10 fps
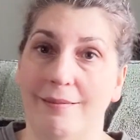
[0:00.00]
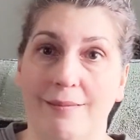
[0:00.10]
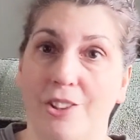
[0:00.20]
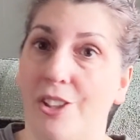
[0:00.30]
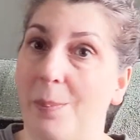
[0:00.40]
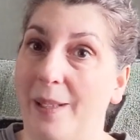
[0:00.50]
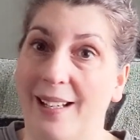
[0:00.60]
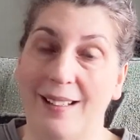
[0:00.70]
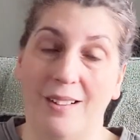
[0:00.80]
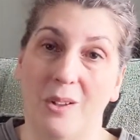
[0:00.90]

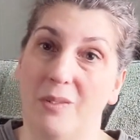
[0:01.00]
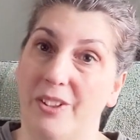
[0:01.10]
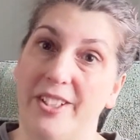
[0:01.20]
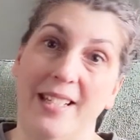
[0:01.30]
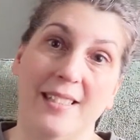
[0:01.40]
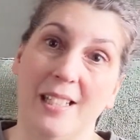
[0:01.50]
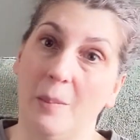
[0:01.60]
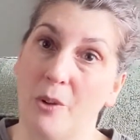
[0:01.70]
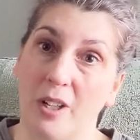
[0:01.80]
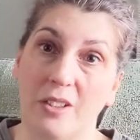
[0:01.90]
shipping overseas
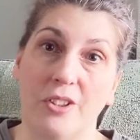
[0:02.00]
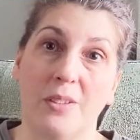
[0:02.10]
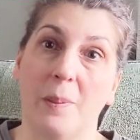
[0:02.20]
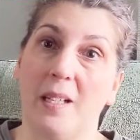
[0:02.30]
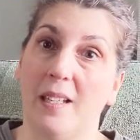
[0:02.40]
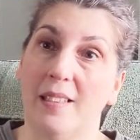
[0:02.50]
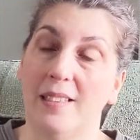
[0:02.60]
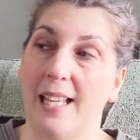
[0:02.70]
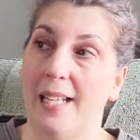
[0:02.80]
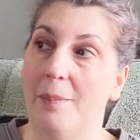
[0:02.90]
anymore, just because
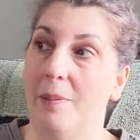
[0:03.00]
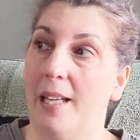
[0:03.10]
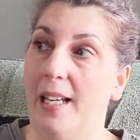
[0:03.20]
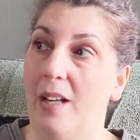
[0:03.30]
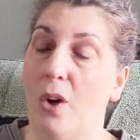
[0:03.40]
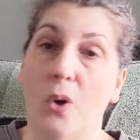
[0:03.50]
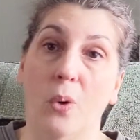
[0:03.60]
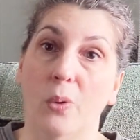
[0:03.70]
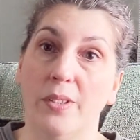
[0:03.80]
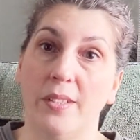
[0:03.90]
I'm getting
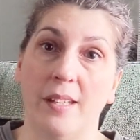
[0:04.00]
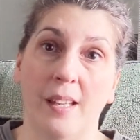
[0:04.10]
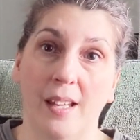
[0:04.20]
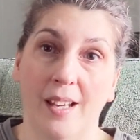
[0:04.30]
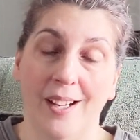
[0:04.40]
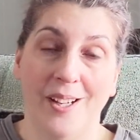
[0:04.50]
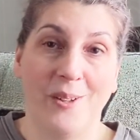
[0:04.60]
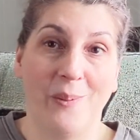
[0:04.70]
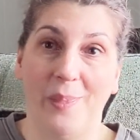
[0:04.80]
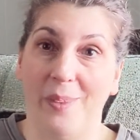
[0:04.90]
hosed with the